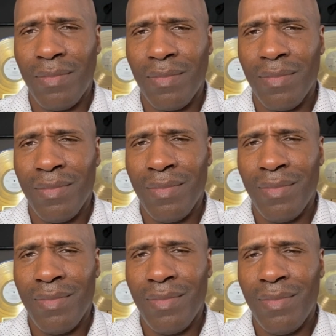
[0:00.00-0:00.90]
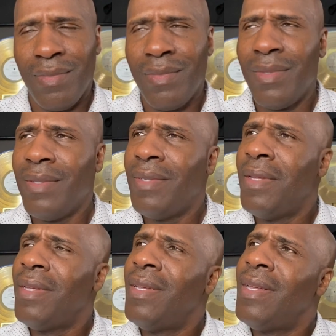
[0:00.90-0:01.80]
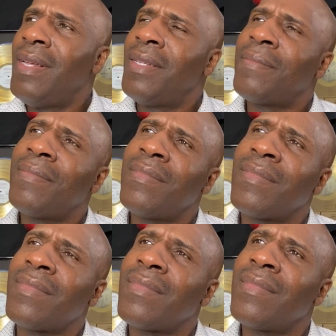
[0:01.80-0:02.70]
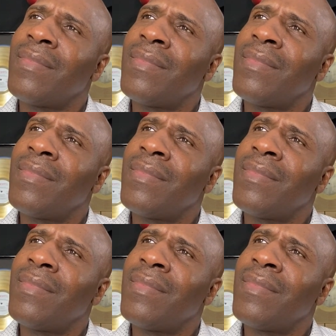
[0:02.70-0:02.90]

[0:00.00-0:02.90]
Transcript: [no speech]